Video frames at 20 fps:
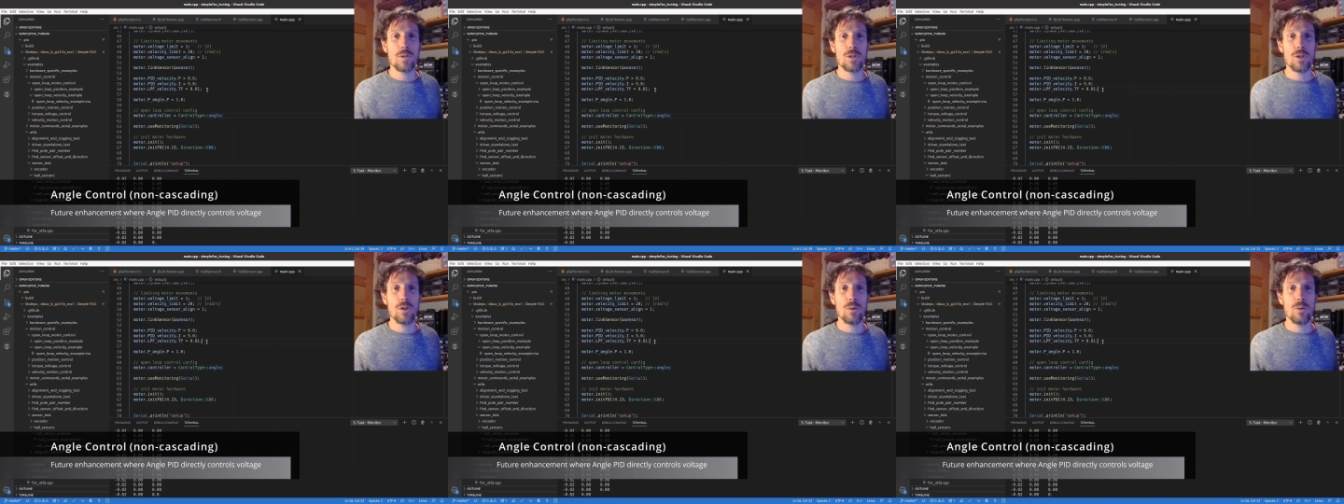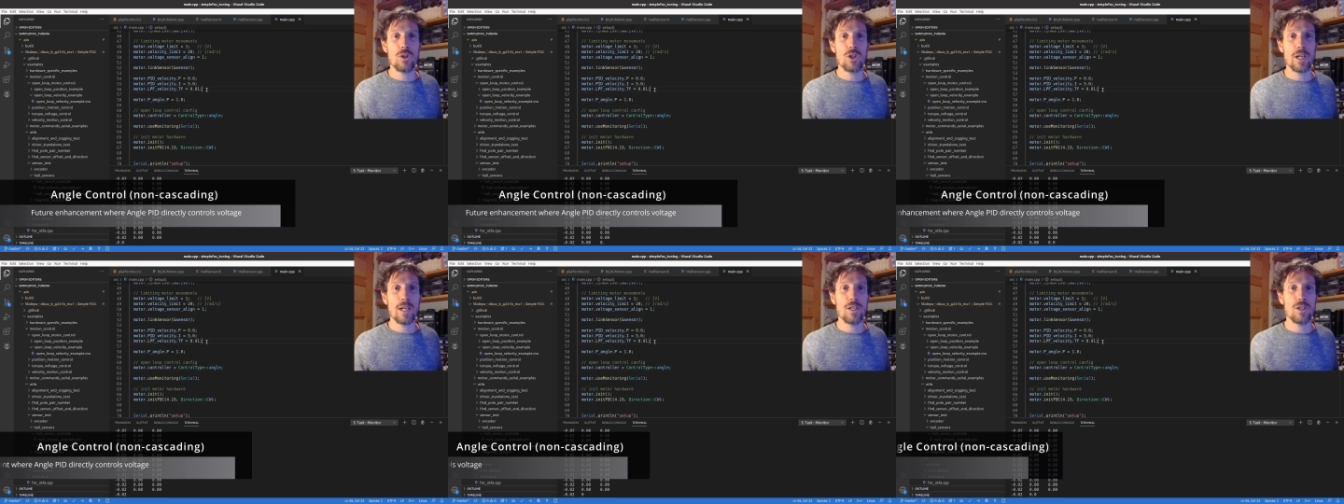to
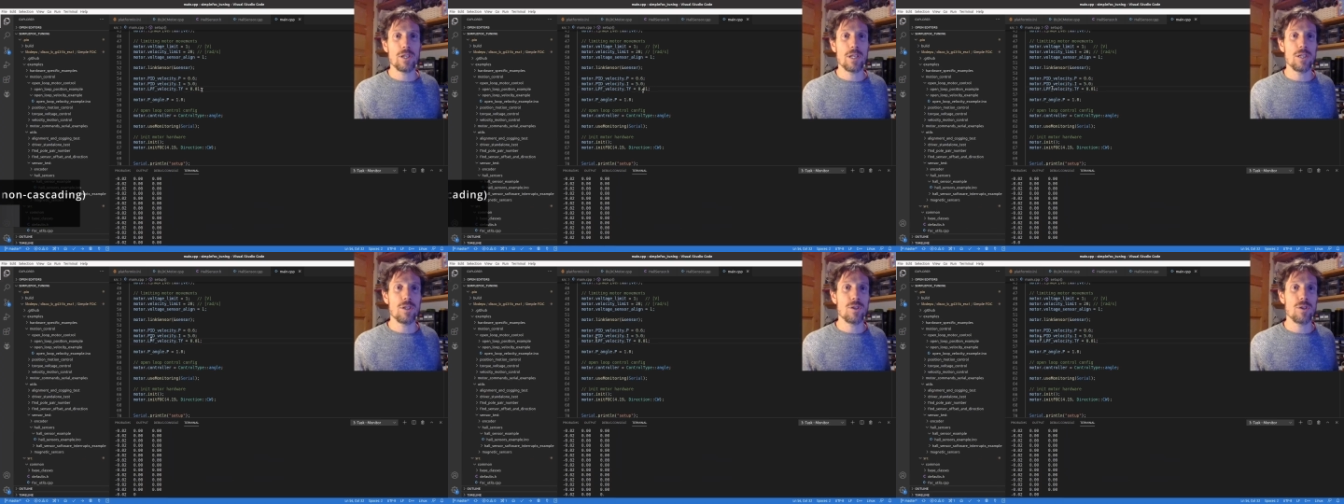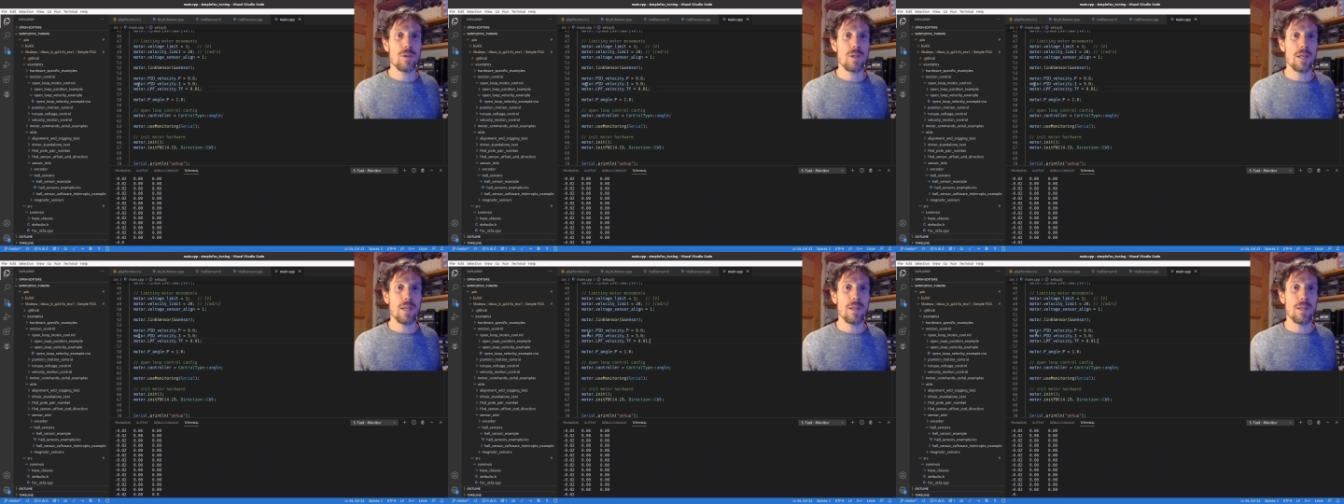change this
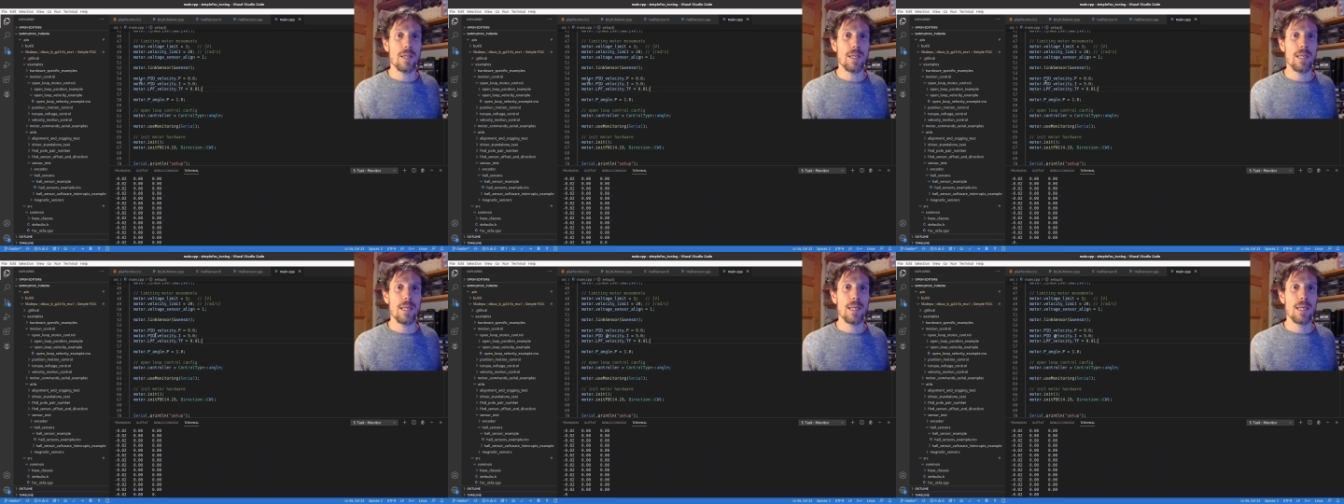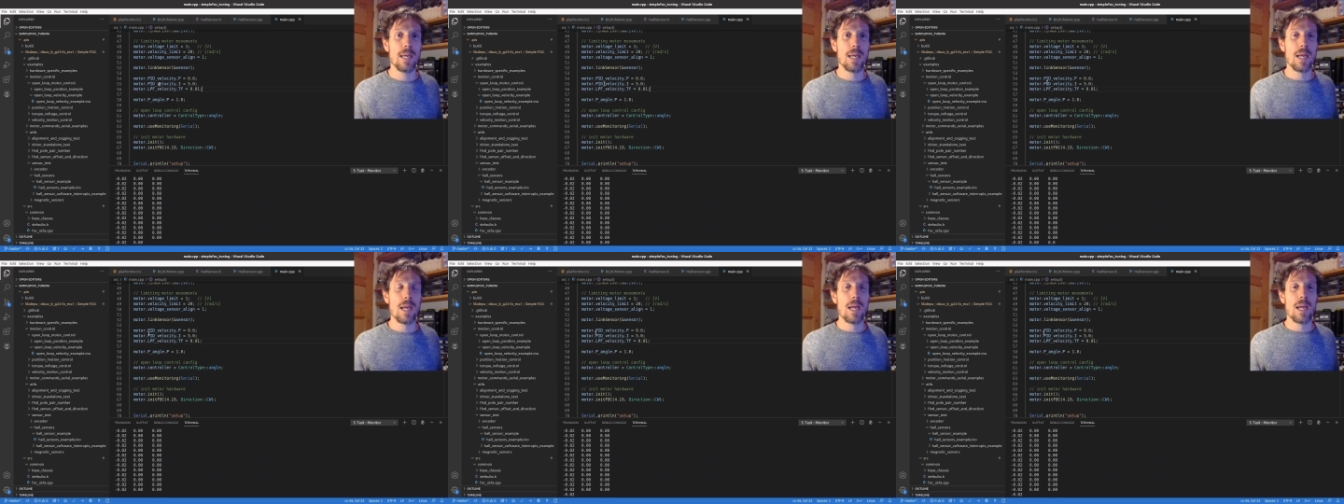so that the
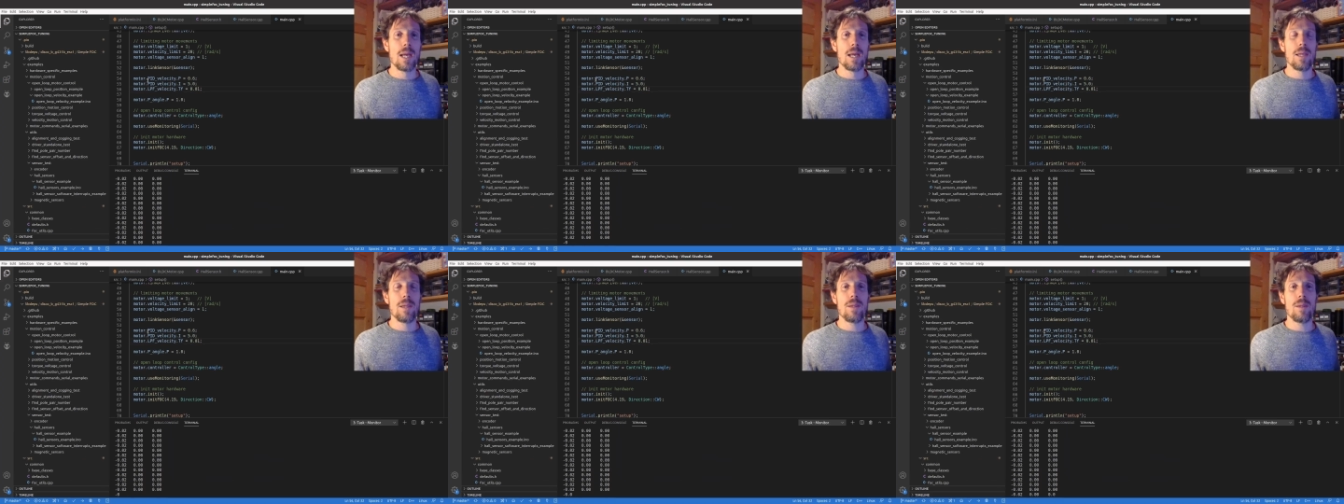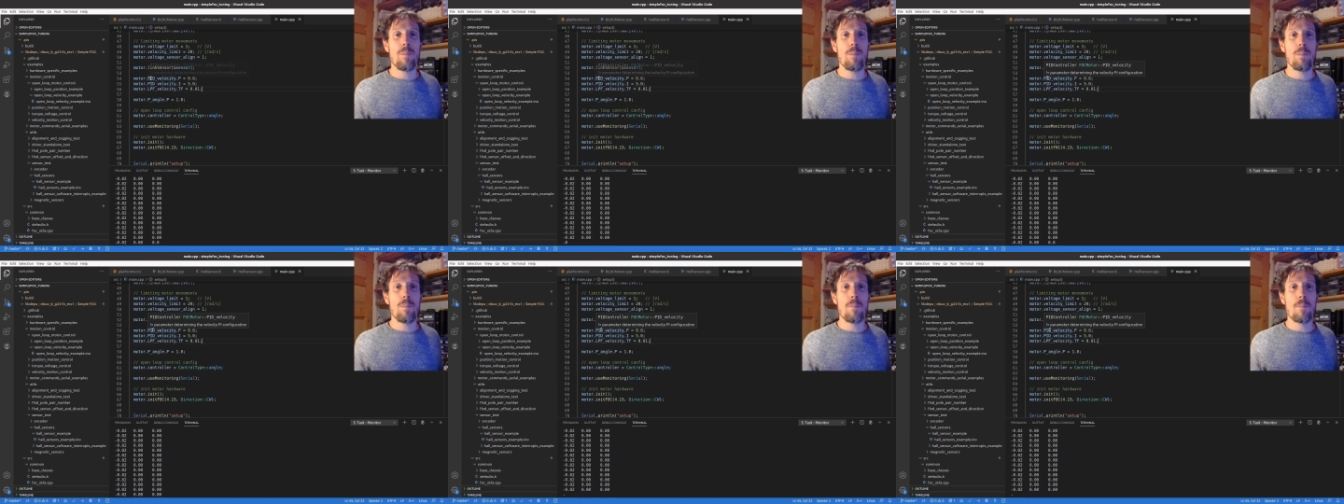the,